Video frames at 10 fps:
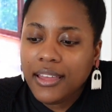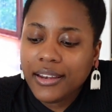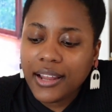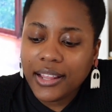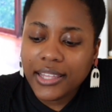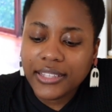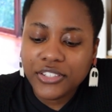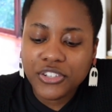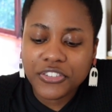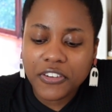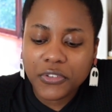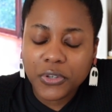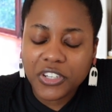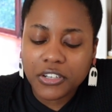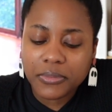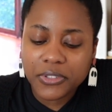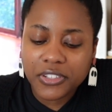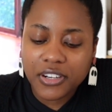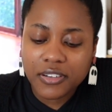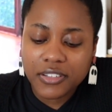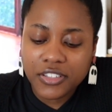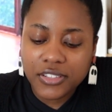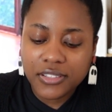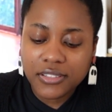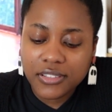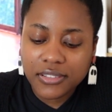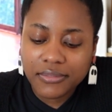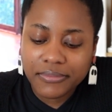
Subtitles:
not like this year's off to a terrible start. It's just,